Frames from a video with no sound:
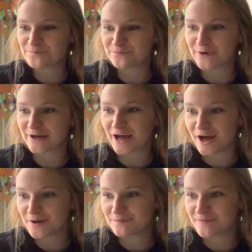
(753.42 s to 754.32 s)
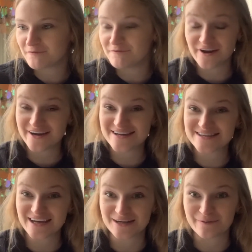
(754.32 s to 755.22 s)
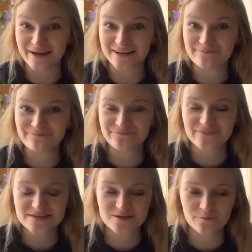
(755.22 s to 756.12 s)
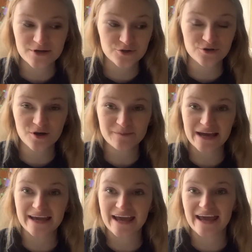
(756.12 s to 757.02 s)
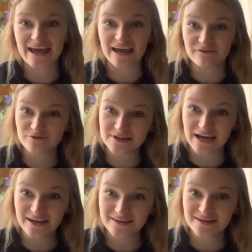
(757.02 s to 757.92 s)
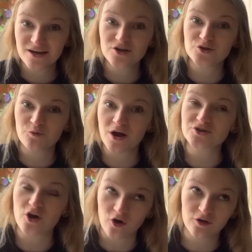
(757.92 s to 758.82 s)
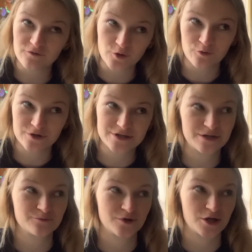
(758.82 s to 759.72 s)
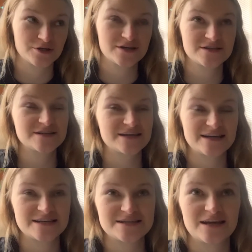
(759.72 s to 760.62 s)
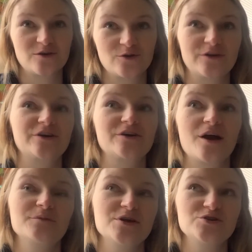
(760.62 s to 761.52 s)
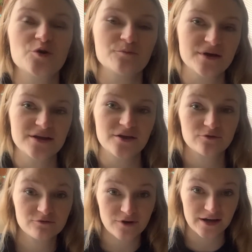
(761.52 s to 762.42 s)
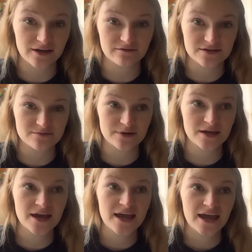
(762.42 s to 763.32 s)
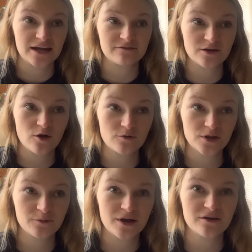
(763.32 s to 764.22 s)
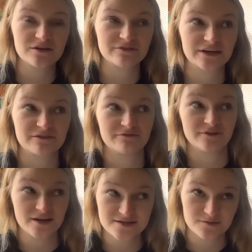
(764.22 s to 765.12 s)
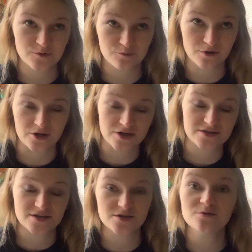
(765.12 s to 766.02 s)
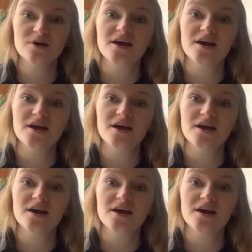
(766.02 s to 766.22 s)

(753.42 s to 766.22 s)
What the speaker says: But I'm very excited about it. So make sure you come back every day to watch all of the quarantine projects, because like I said earlier, I'm going to do a Monday through Friday of this week, and if they go really well and if I can find some new projects to do,